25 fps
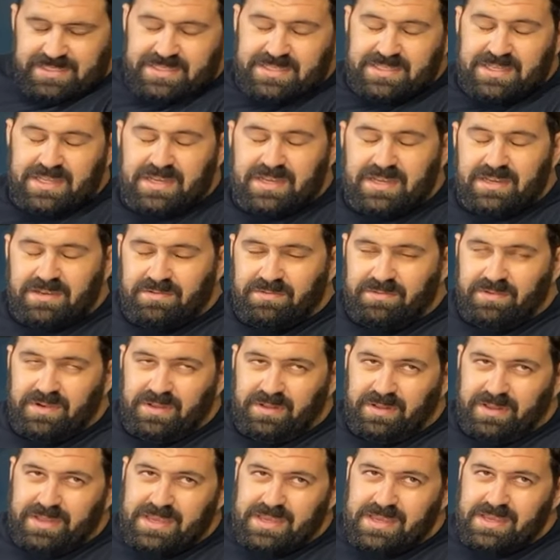didn't
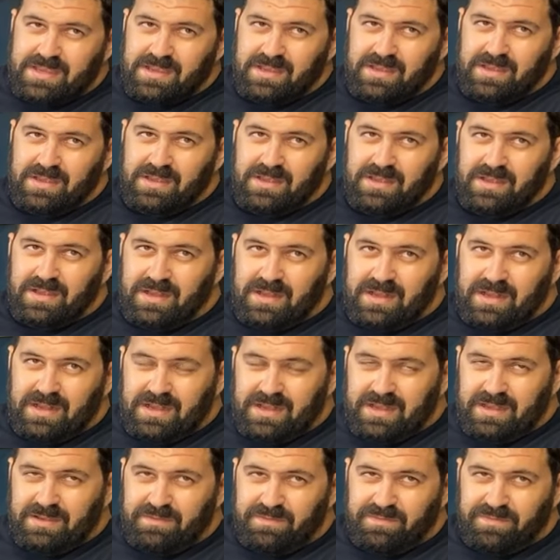really
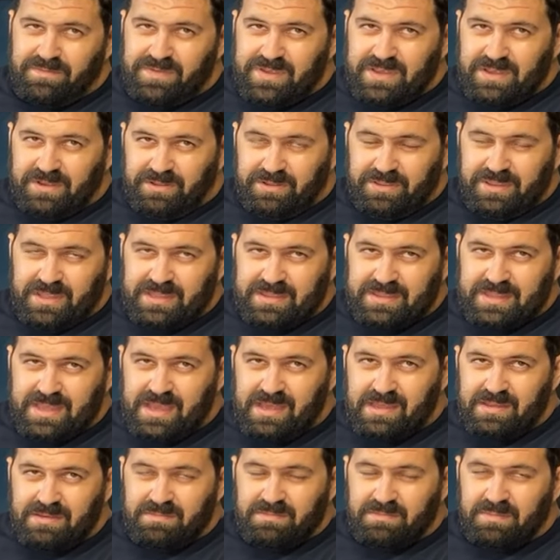uh, feel that
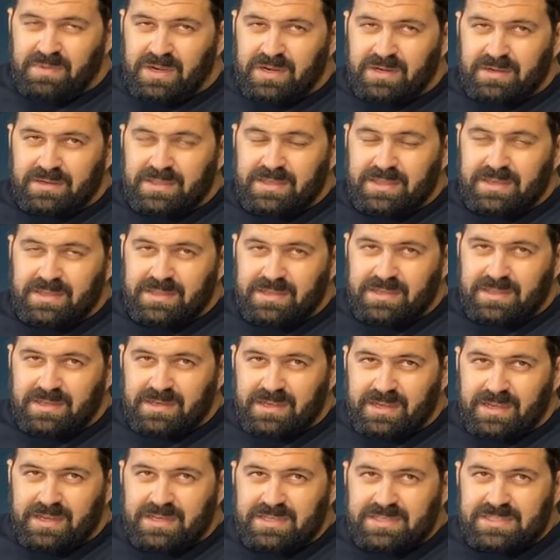that market in the
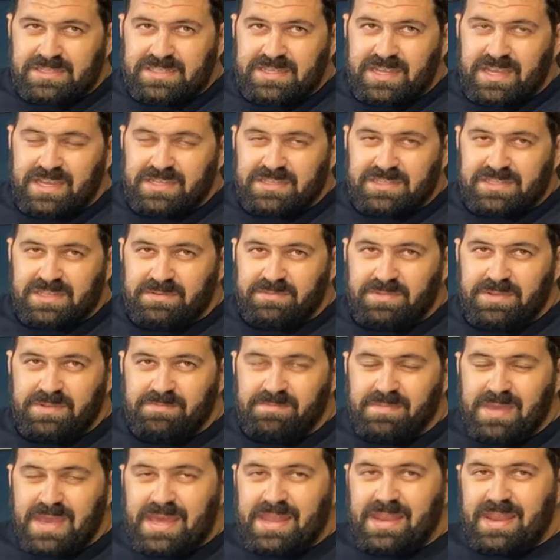United States could be
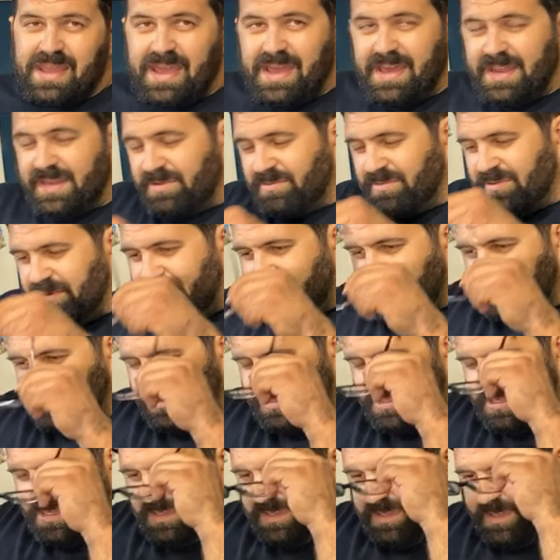met adequately
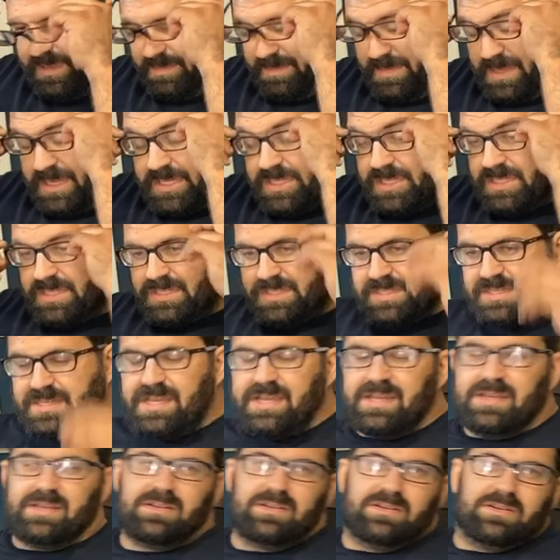with all the emission
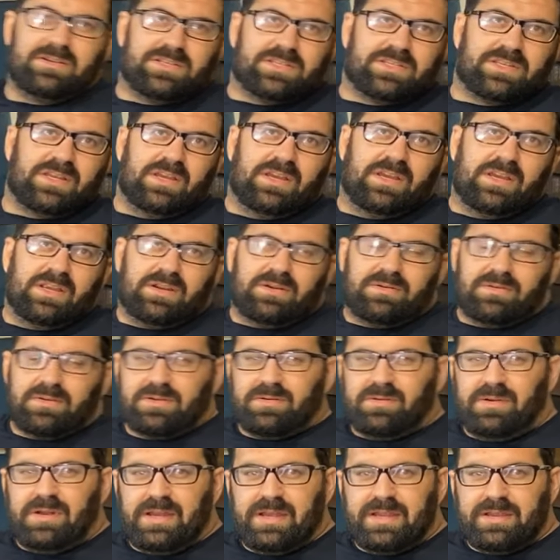standards
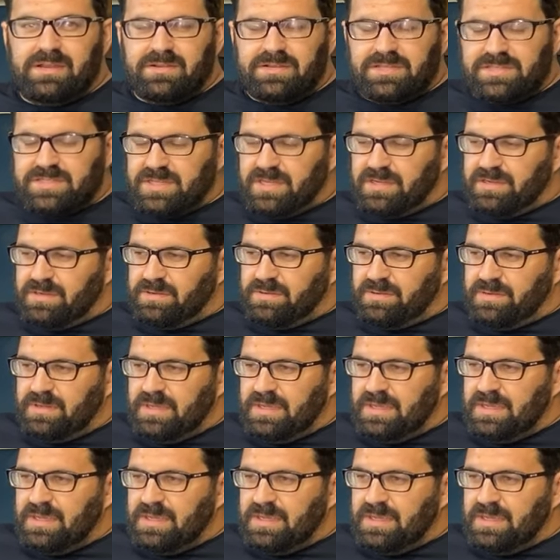required. So